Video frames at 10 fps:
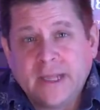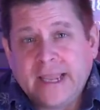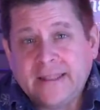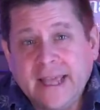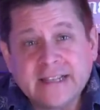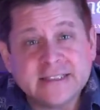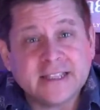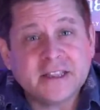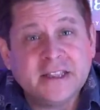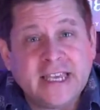And that is
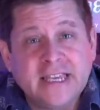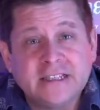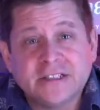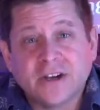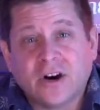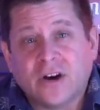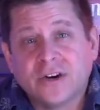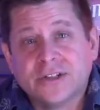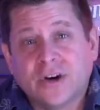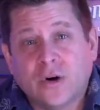that things
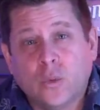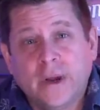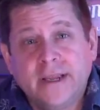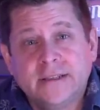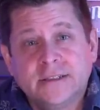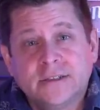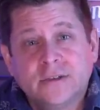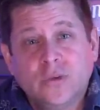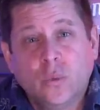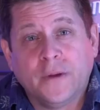aren't always
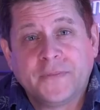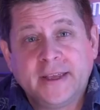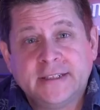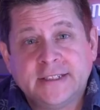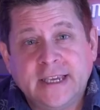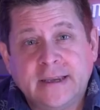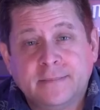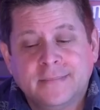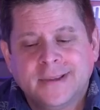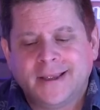what they seem.